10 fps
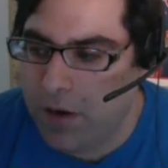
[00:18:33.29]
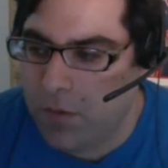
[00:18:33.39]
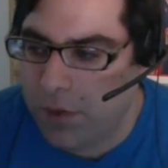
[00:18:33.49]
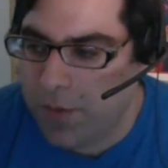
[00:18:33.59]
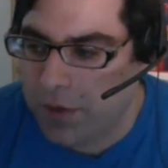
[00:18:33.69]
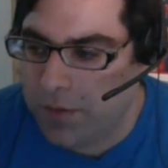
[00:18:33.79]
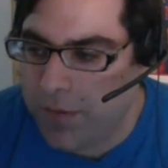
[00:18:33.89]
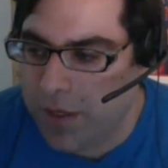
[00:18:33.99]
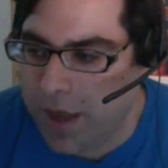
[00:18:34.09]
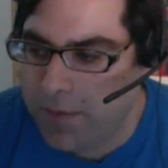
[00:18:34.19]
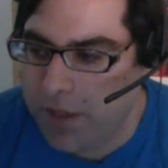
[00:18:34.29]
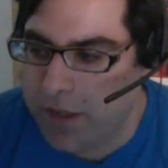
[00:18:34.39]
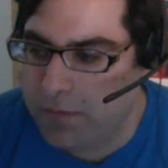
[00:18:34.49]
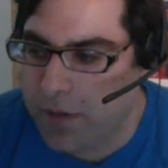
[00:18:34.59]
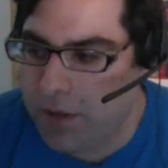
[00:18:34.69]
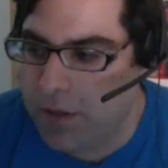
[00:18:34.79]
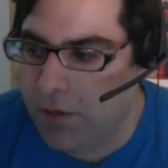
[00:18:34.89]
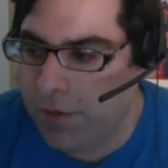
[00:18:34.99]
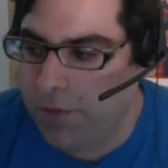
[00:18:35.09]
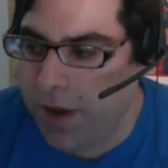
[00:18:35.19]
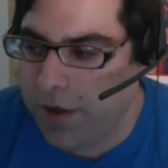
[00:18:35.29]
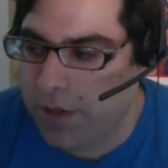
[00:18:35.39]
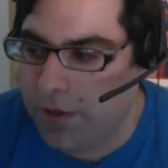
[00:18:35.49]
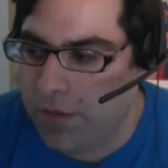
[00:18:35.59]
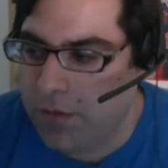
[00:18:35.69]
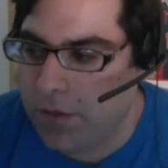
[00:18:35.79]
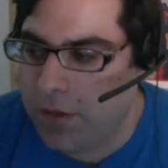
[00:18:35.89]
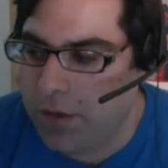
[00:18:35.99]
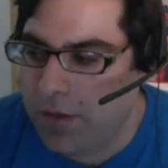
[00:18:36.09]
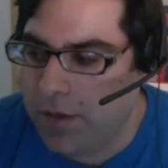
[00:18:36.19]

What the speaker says: were able to beat MSNBC or Fox News,